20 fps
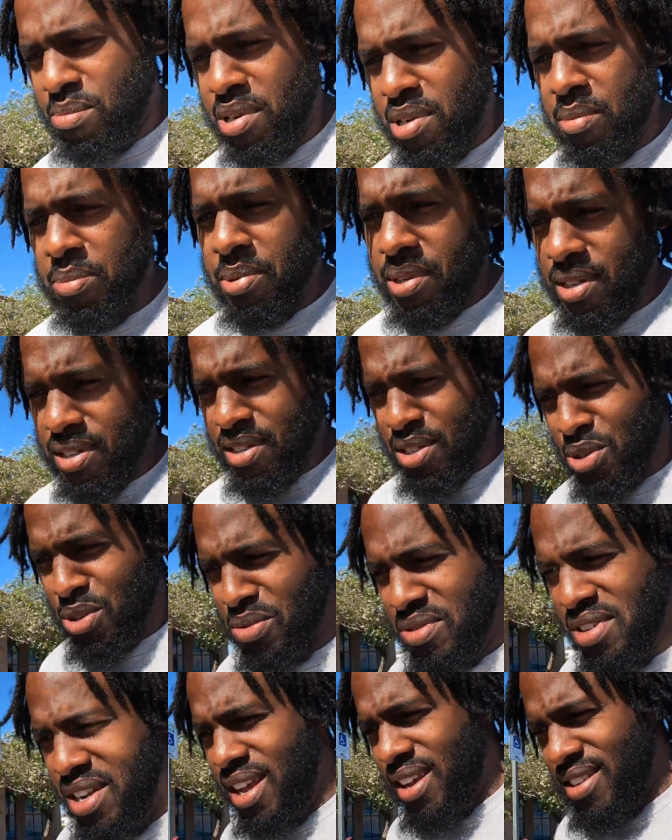bumping, little
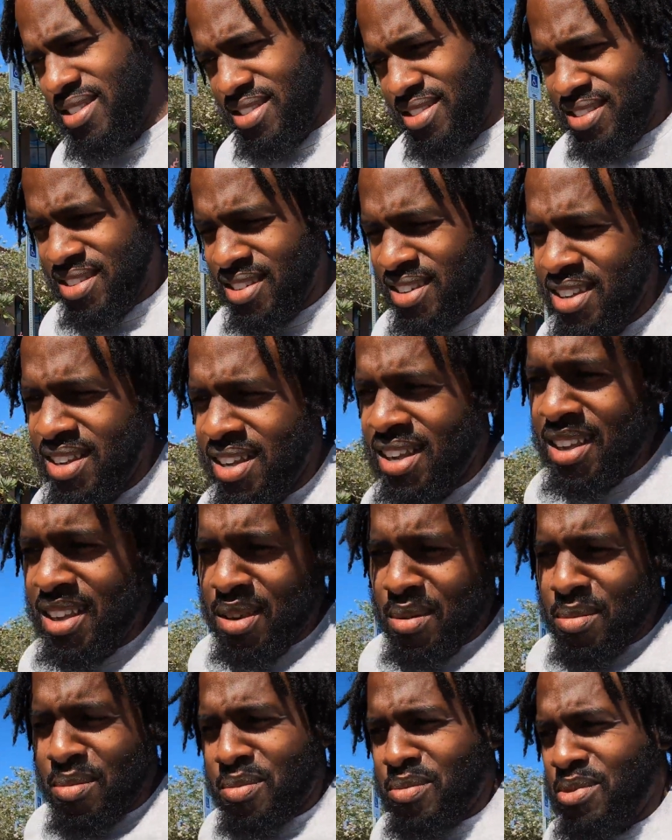next.
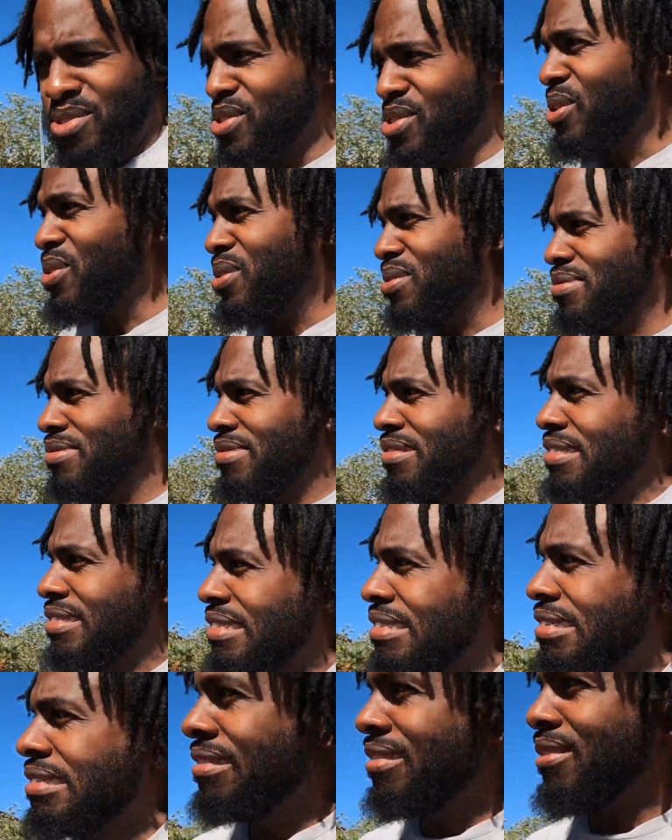So
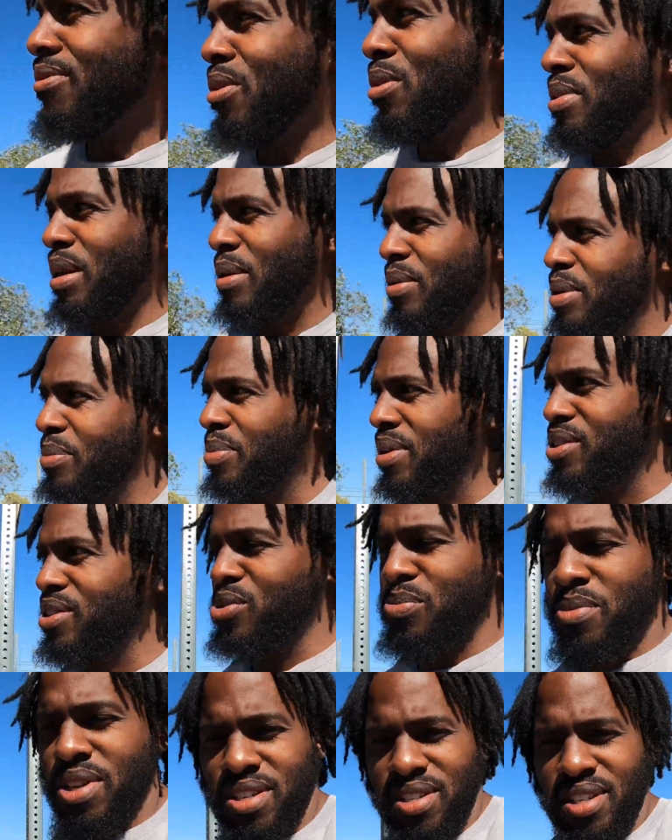I won't be able to play
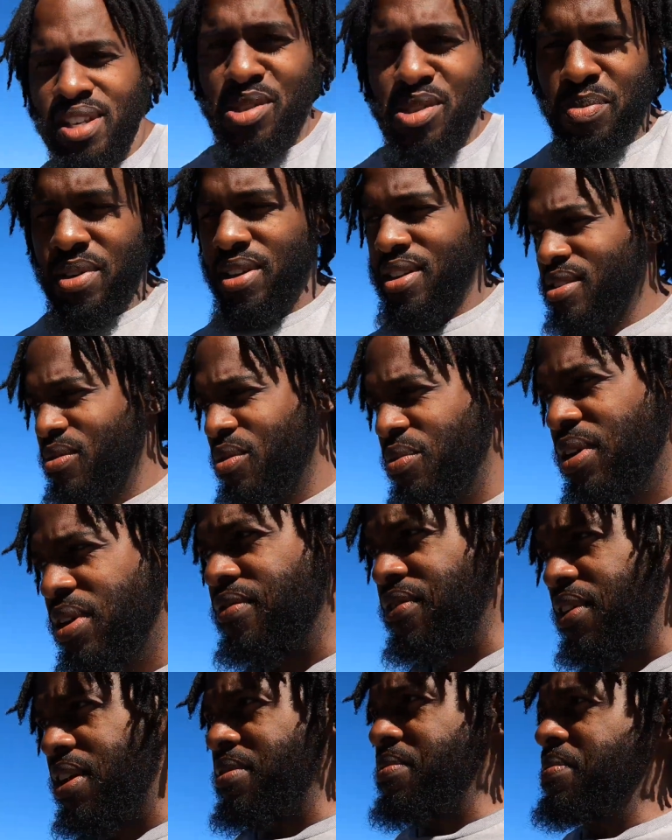too much of this, but let's see what we can
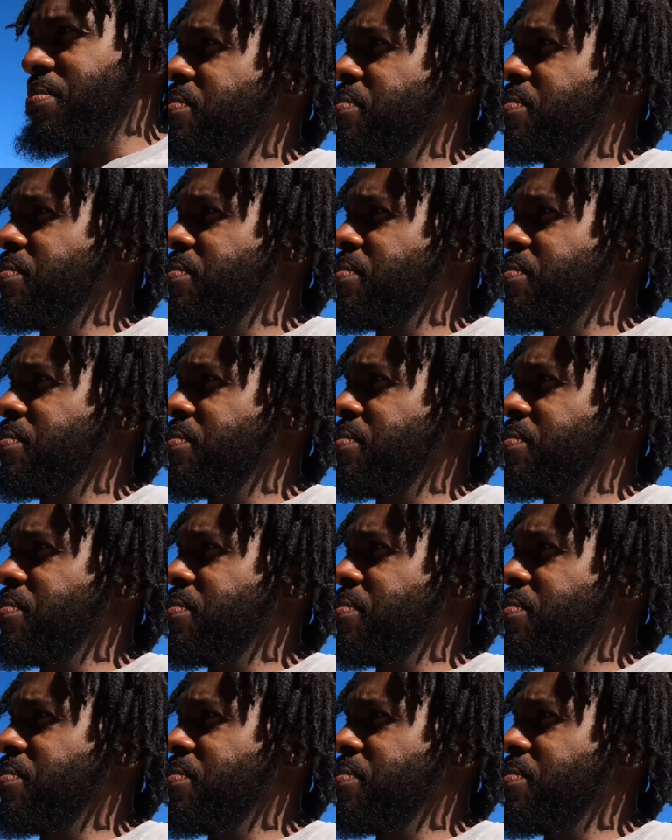find.